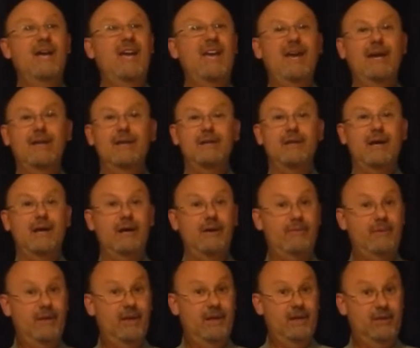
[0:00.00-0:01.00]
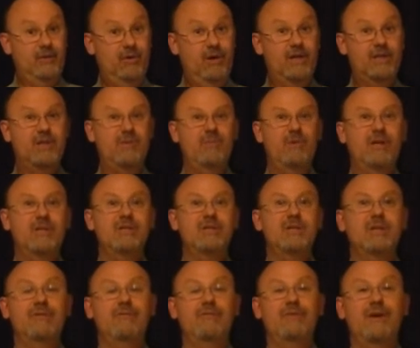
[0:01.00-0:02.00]
And not to
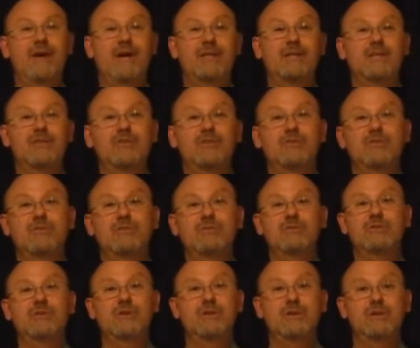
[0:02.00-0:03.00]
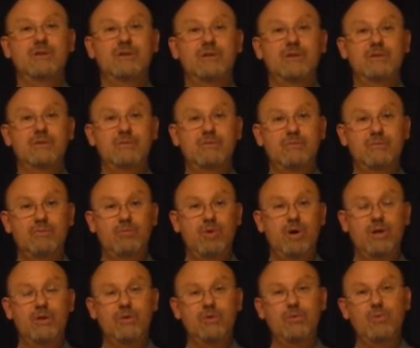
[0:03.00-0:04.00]
mention the fact that the
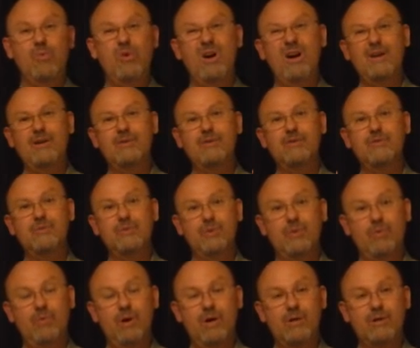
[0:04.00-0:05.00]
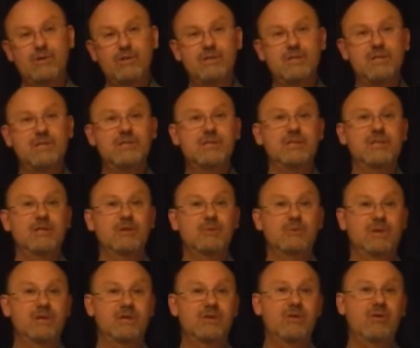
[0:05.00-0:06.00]
bottled waters, when the water sits in there
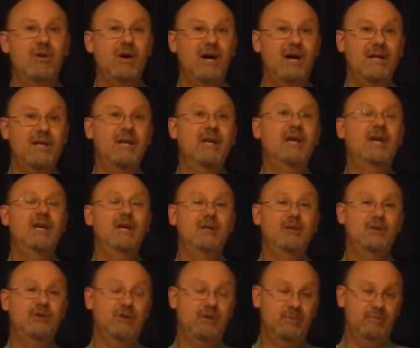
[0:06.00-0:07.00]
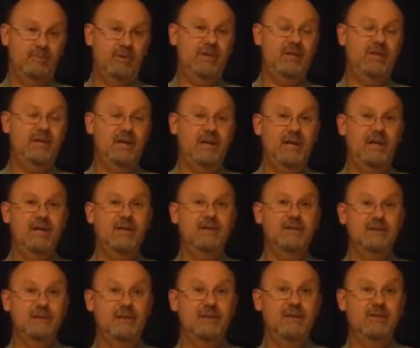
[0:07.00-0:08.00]
when it's hot, you can be
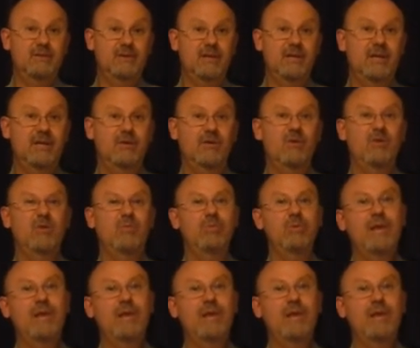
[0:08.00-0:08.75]
getting all the